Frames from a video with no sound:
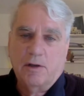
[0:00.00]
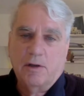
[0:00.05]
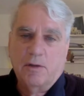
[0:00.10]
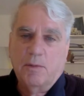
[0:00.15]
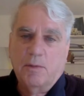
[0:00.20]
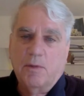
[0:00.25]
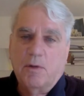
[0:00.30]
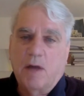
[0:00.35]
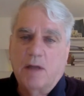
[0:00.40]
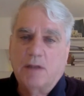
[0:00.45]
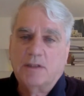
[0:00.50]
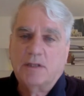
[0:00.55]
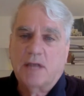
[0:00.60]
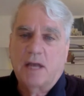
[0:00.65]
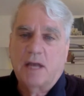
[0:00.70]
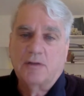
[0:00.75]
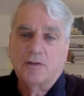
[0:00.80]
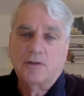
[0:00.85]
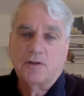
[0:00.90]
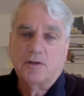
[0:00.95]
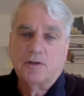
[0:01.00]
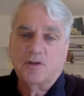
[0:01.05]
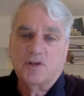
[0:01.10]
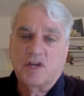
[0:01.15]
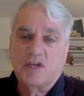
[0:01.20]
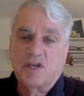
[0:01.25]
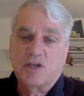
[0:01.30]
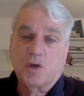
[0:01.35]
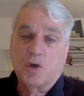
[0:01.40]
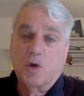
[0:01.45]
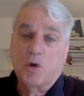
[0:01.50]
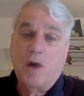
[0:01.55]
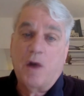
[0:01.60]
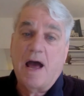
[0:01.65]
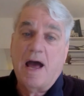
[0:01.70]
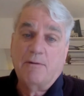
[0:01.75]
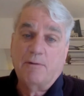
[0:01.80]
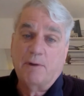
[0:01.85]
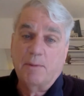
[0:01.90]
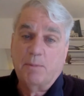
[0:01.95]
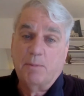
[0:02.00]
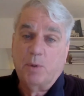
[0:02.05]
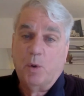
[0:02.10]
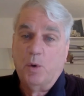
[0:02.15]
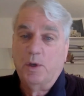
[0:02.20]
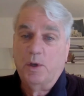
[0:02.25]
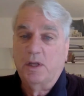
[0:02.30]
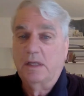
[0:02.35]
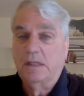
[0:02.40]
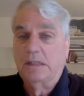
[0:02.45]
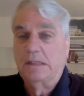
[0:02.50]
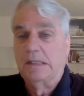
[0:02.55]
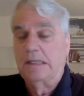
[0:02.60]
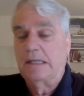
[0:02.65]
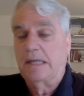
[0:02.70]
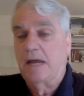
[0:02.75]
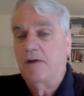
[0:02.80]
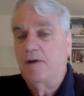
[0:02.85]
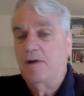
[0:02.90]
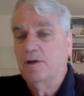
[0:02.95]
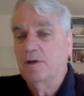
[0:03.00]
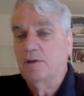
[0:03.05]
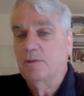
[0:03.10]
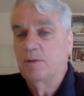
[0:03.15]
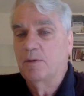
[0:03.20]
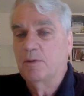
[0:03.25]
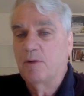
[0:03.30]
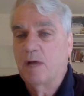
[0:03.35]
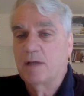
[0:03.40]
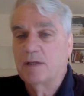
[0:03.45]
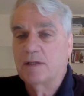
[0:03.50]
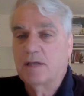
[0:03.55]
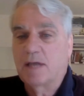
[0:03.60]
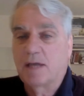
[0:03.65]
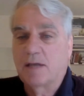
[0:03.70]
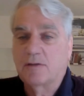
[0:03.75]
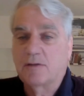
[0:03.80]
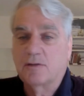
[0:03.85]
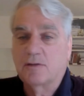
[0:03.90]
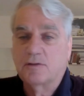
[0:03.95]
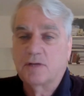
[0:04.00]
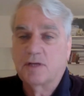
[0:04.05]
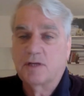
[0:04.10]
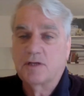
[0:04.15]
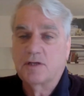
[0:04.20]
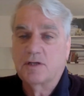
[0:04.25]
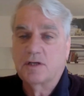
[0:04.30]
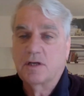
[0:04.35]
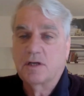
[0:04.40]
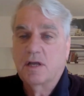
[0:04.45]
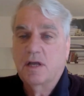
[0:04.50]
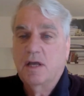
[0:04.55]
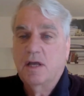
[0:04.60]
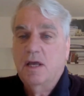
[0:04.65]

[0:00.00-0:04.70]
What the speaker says: Human Rights Council session, or are reporting in the current Human Rights Council session.